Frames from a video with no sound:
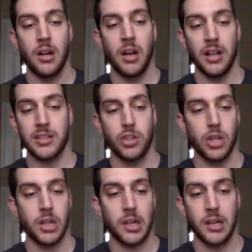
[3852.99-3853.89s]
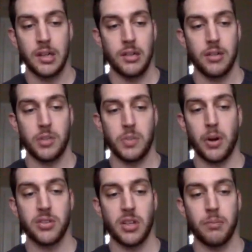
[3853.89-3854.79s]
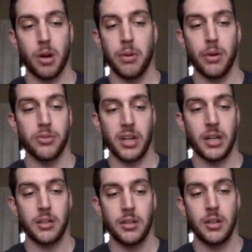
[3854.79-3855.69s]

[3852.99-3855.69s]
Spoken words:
Alexei Shuk, Esparza, Barboza,